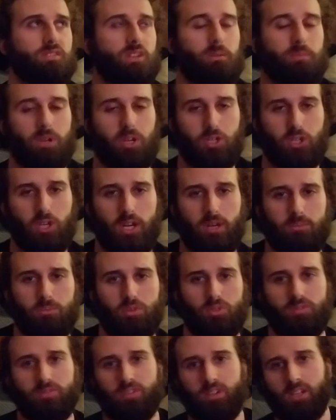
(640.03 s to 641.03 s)
and I'm going to try to
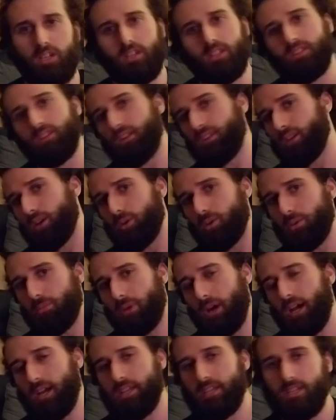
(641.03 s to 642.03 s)
move the lower
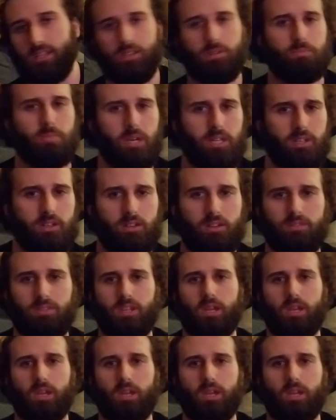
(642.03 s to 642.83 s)
body independent of the